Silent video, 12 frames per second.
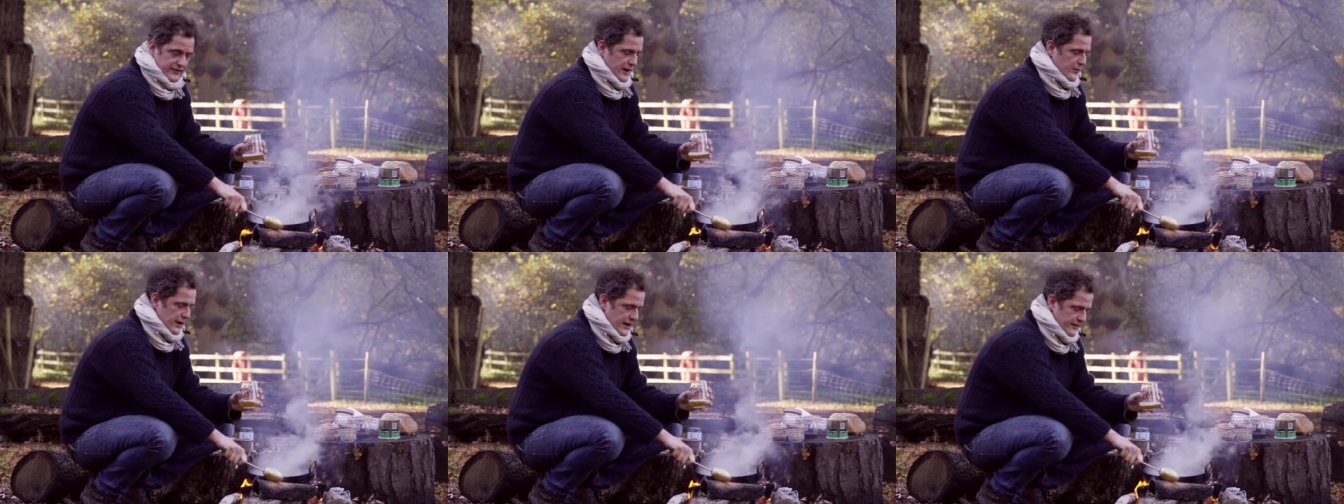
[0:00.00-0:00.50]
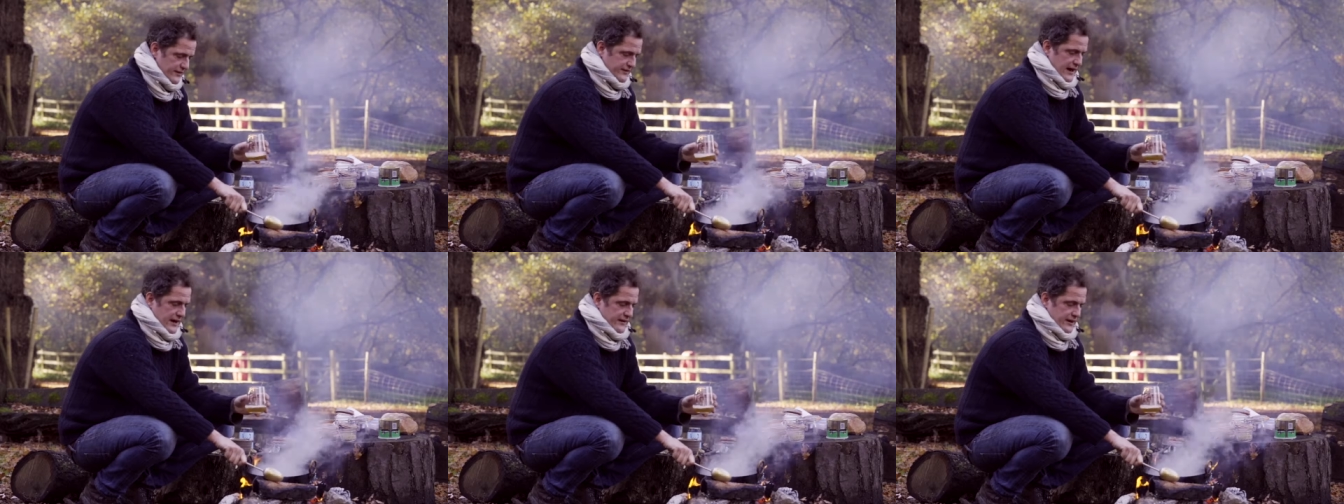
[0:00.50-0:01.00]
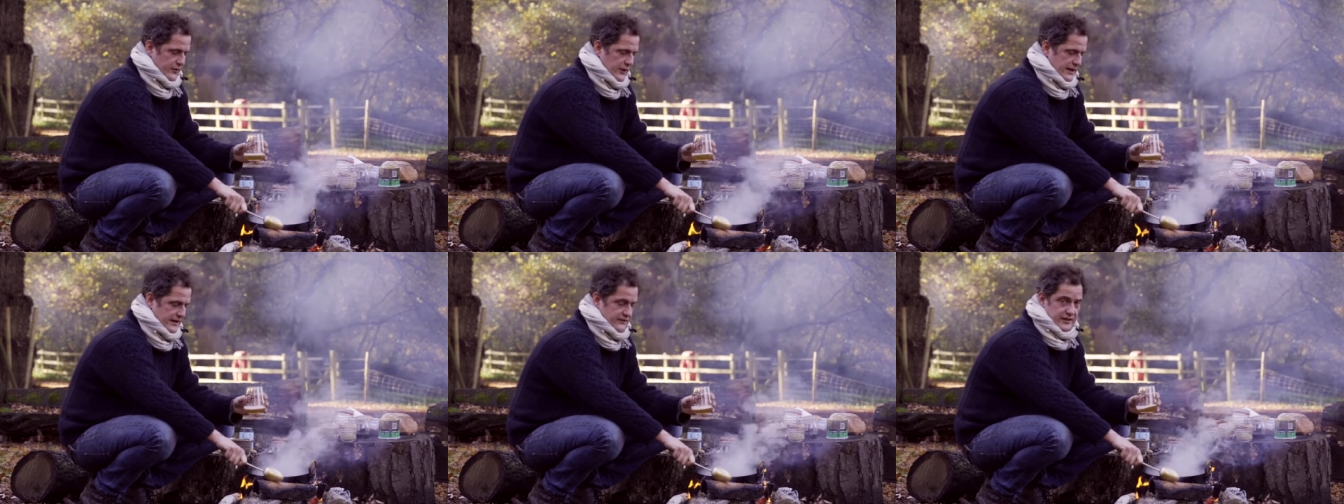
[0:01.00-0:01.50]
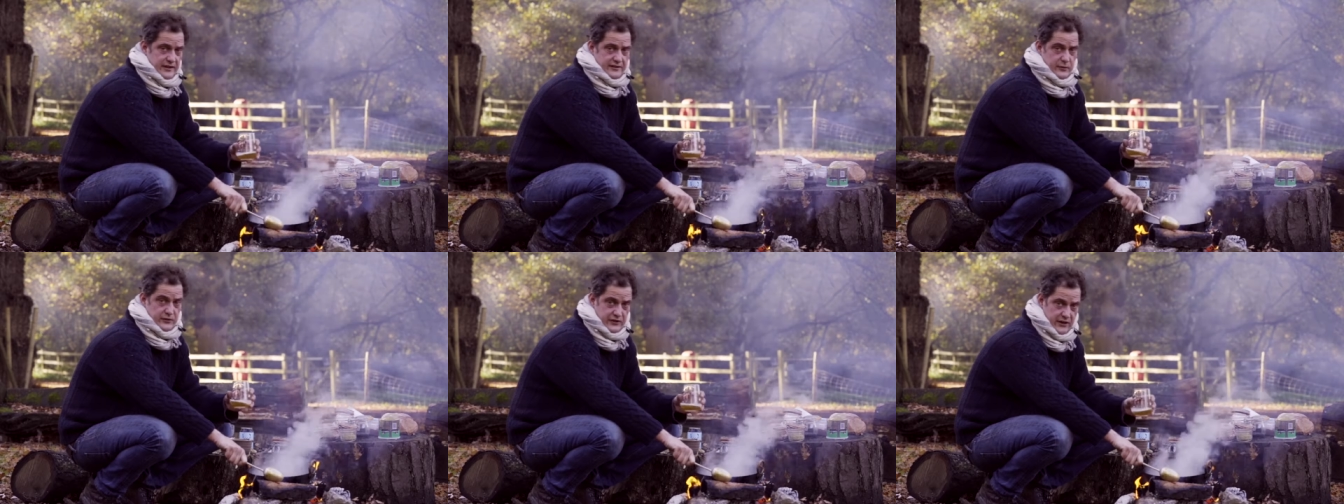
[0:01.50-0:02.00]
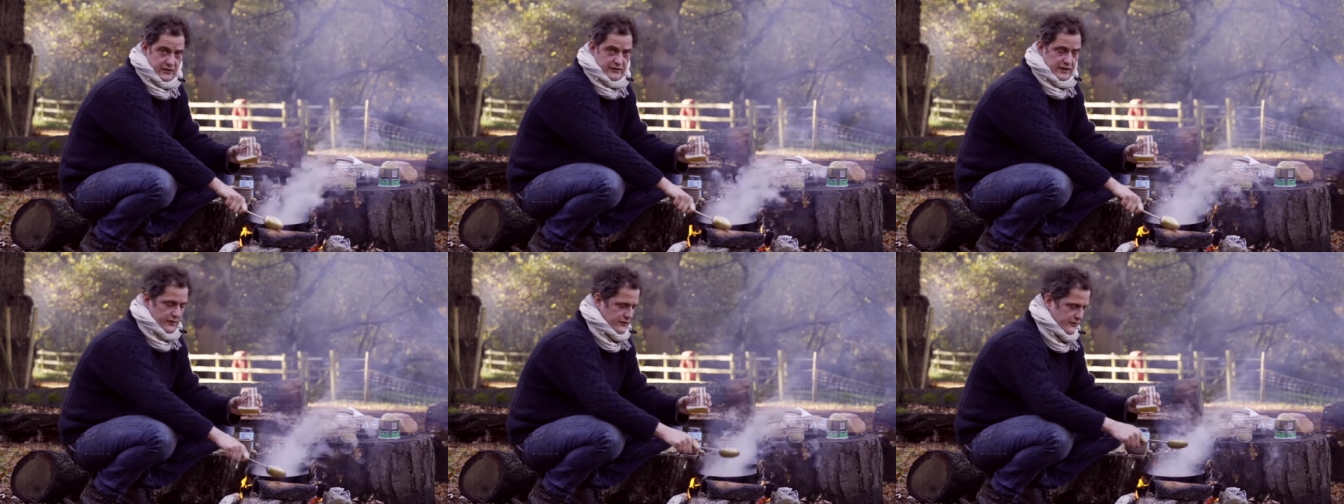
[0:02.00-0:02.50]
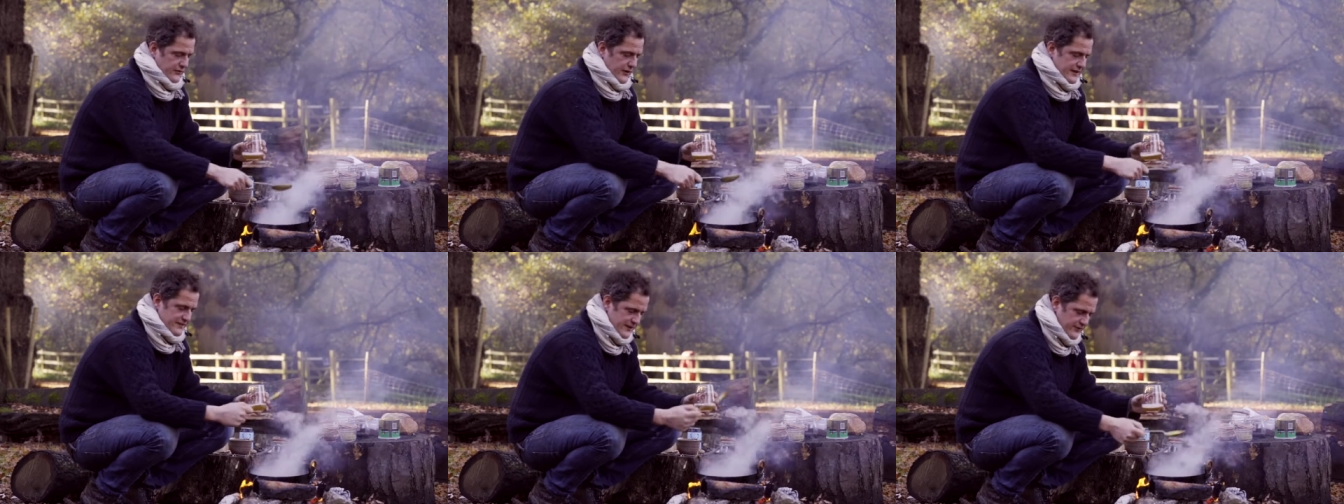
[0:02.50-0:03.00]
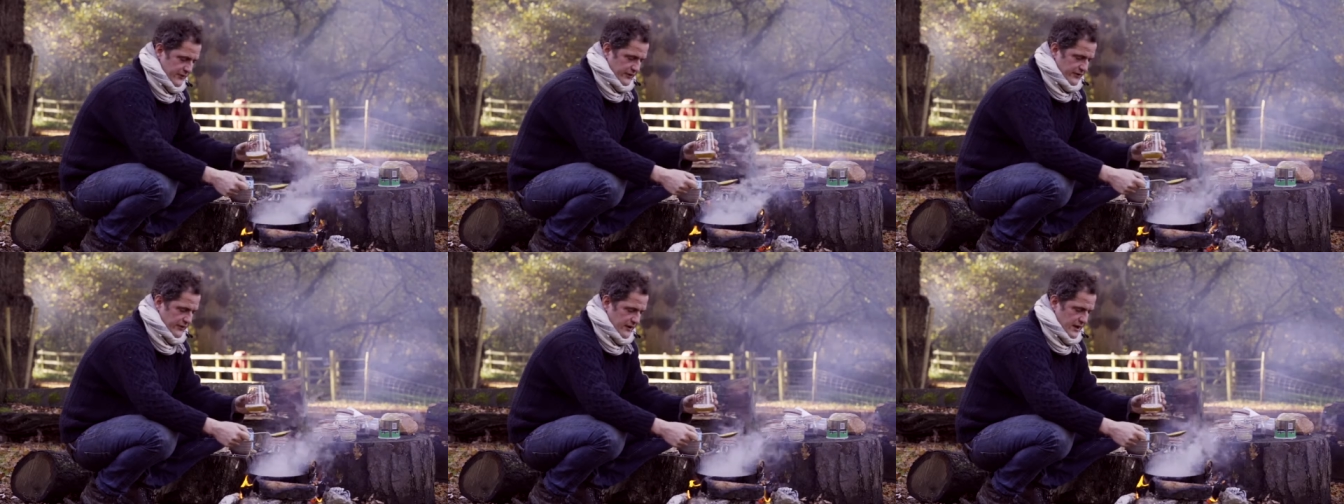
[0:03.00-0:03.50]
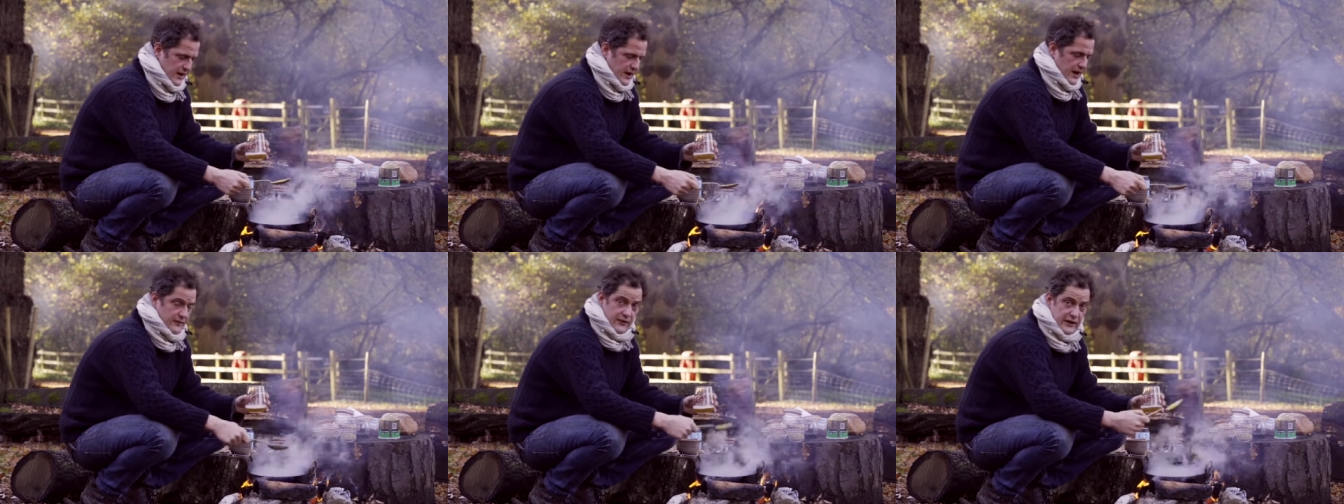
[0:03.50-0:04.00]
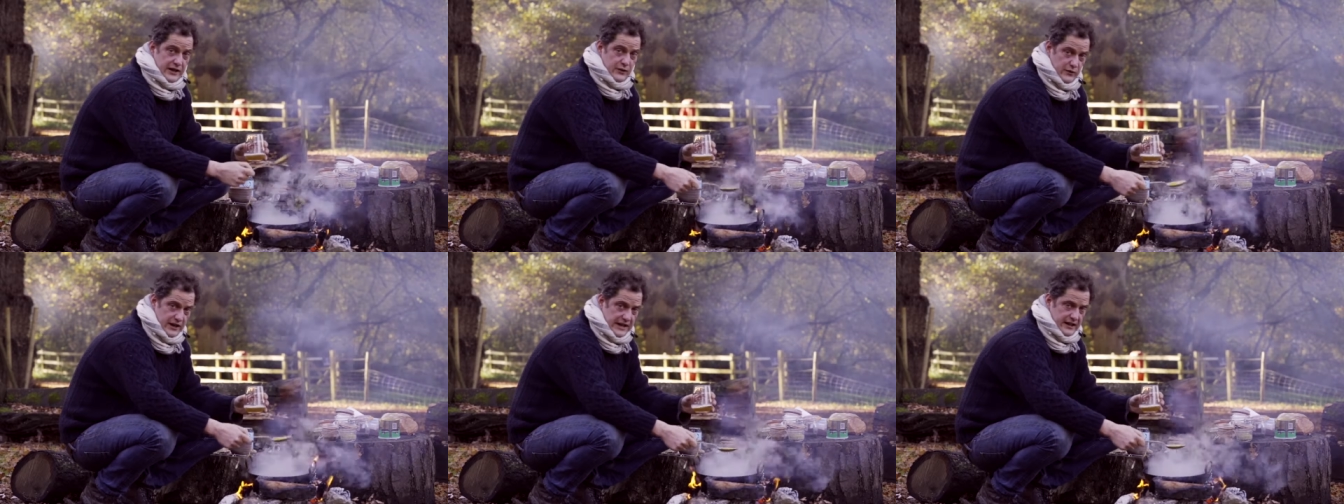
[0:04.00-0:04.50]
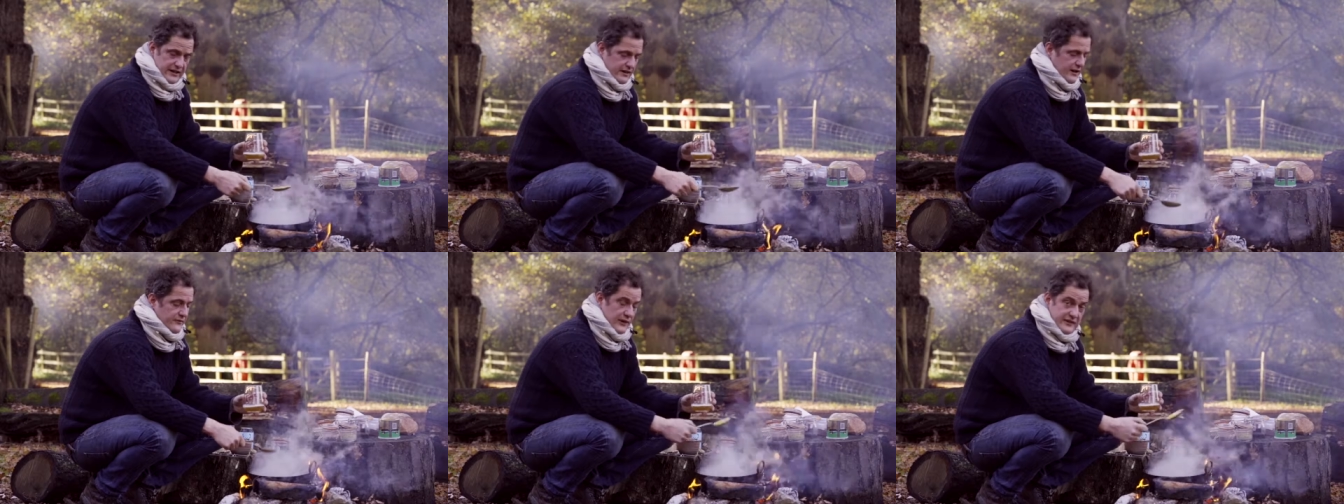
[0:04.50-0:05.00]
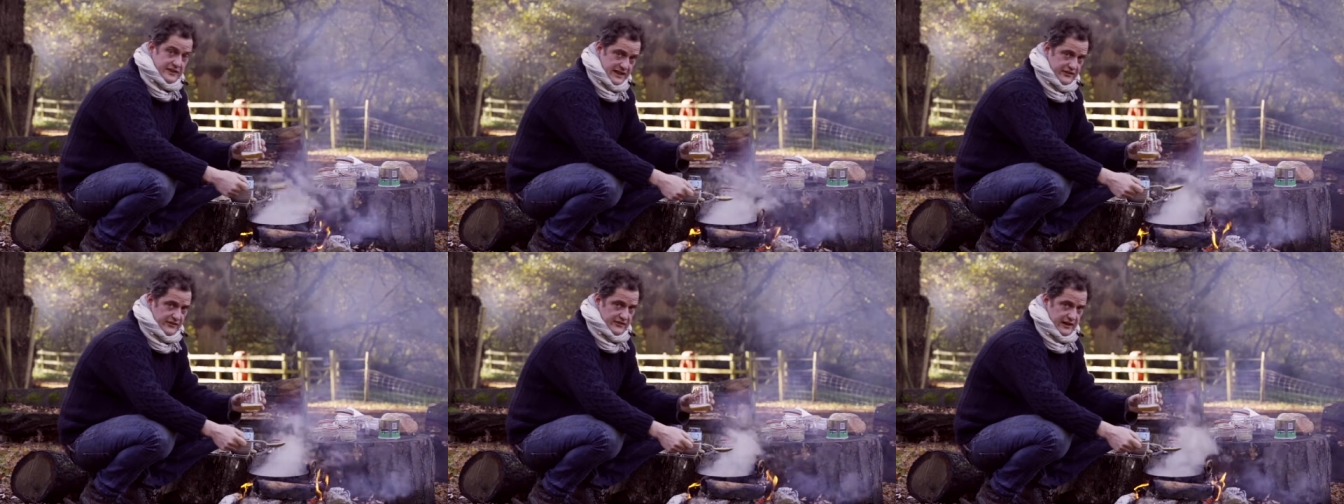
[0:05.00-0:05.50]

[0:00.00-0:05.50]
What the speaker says: They really understand ingredients, and as a result, lots of very different and very unique and very delicious